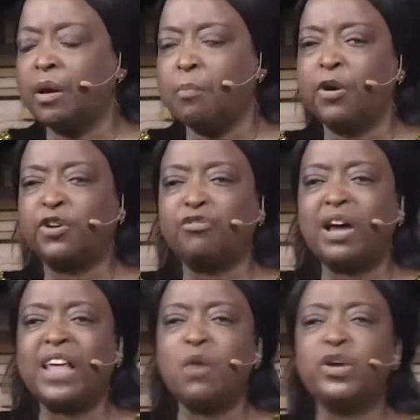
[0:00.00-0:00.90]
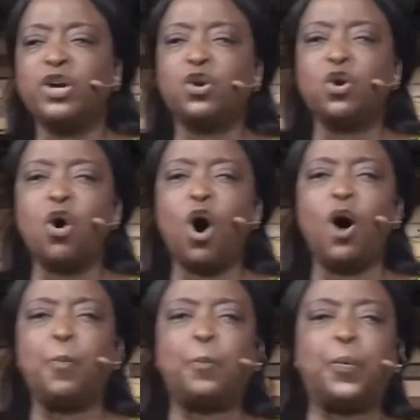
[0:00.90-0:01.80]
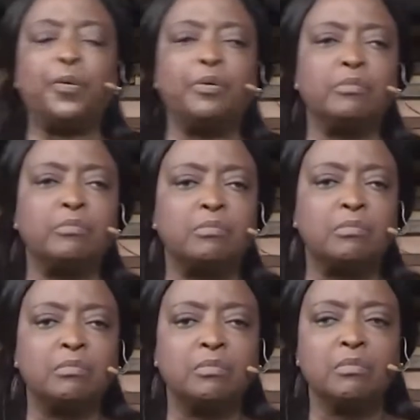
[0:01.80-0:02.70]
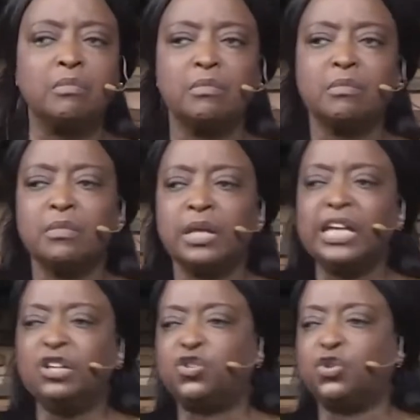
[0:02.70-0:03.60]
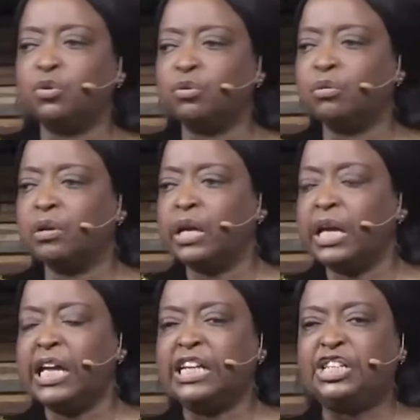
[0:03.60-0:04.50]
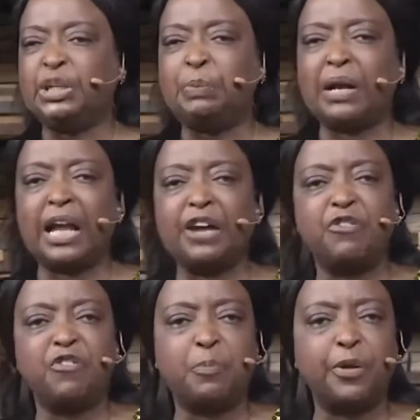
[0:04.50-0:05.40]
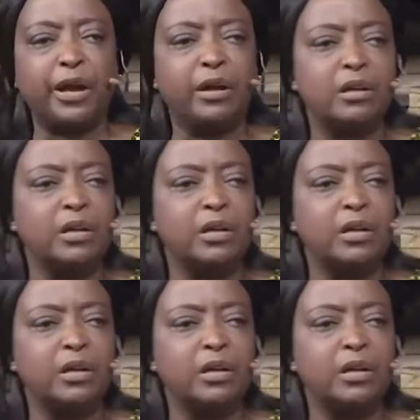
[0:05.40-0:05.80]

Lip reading: But rather, we grow up into a deeper life of prayer.